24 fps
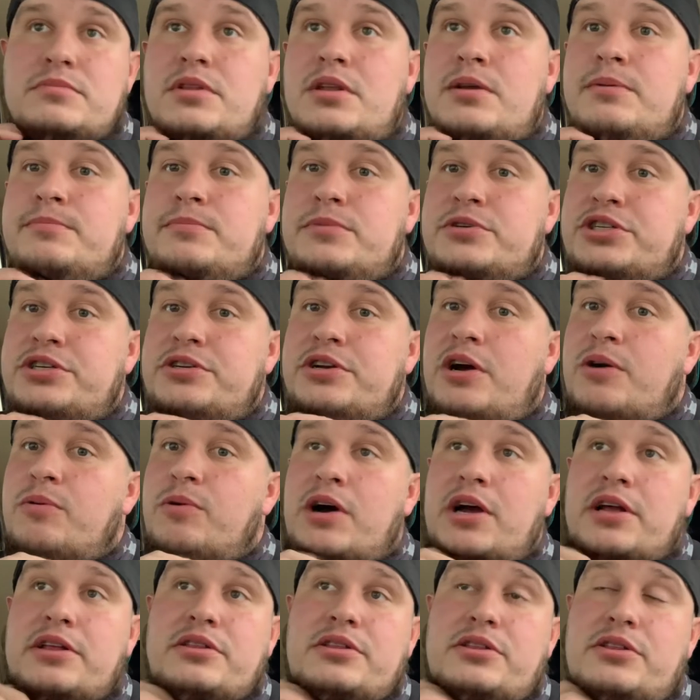But you know
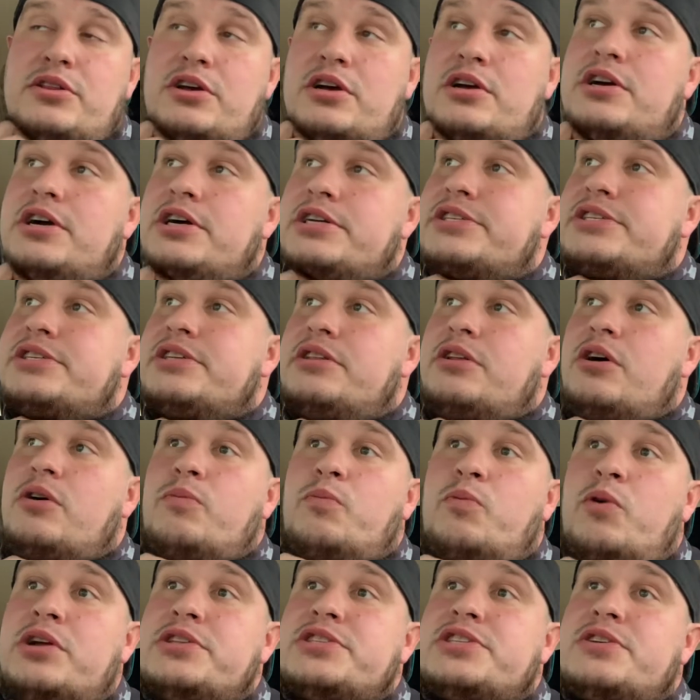what? The
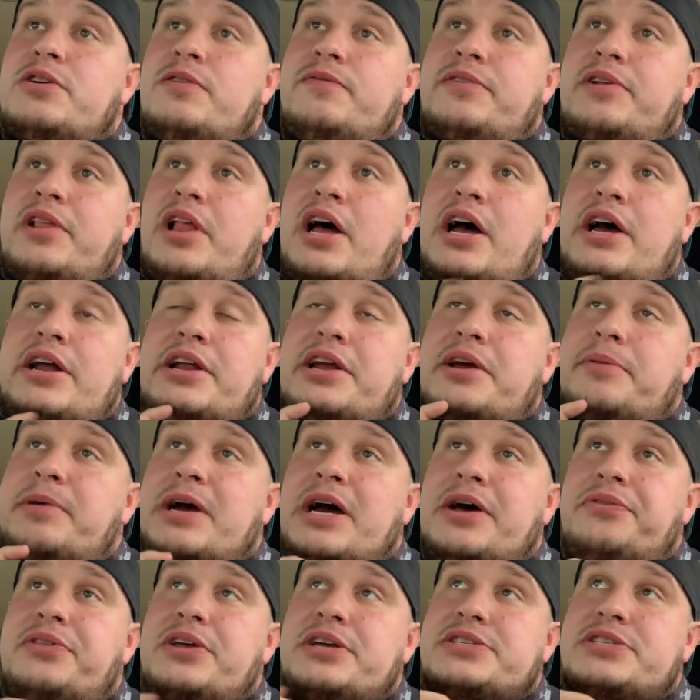one silver lining
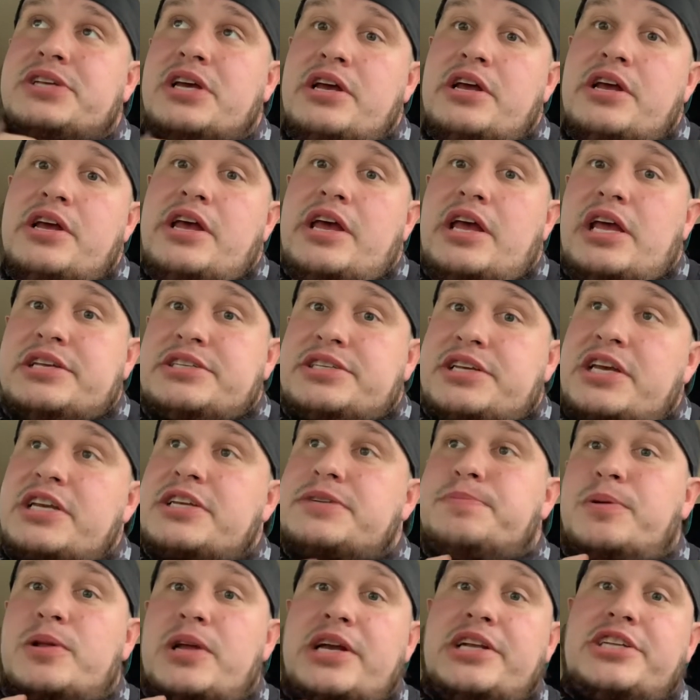about this is he's
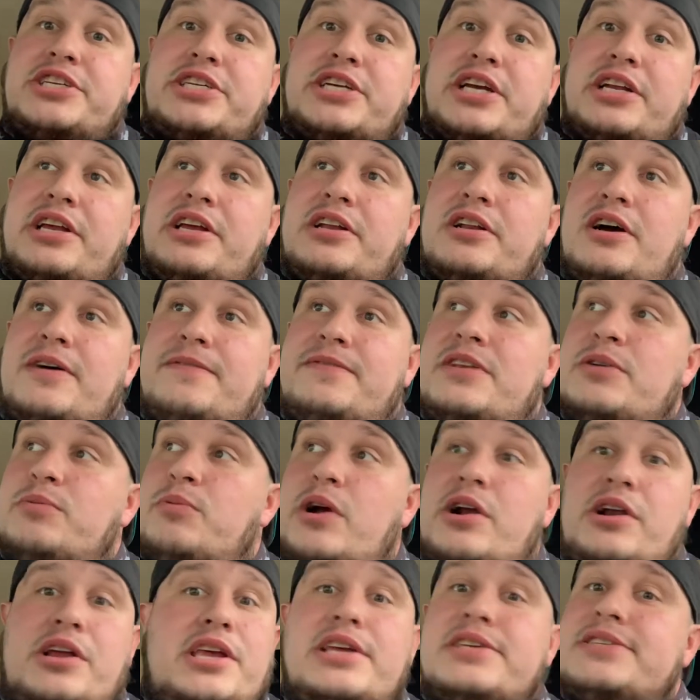played shitty enough to
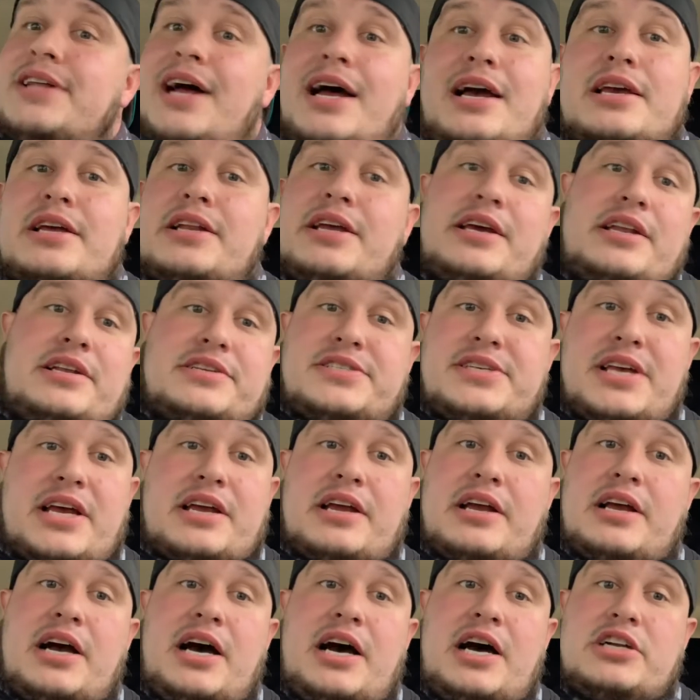where he's not going to get a
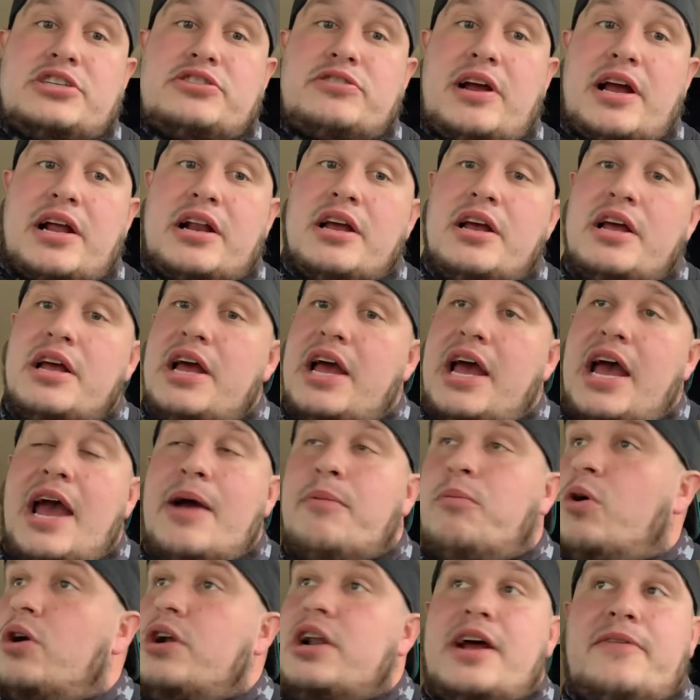second contract, and
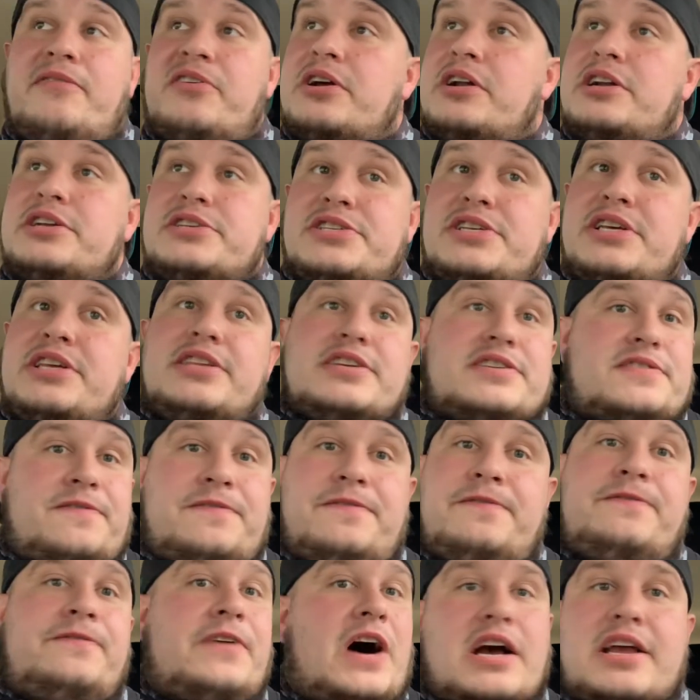we're never going to see this
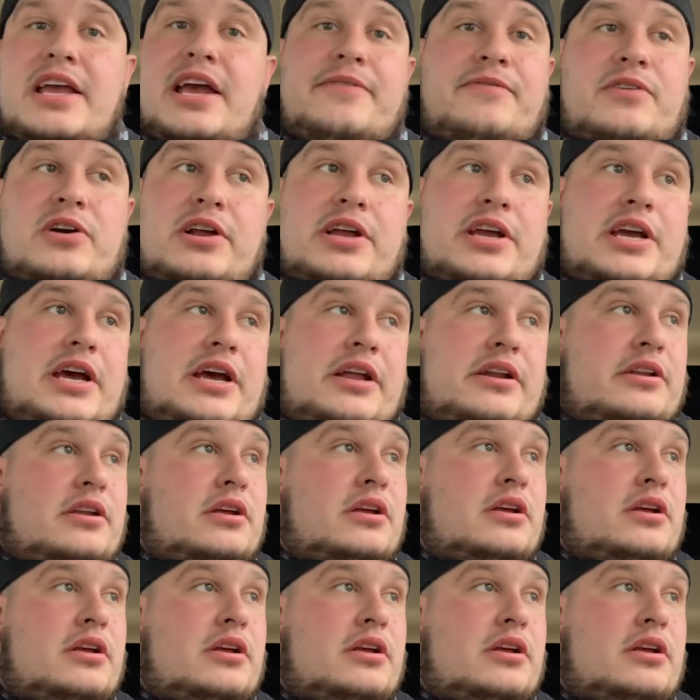fuck ever again.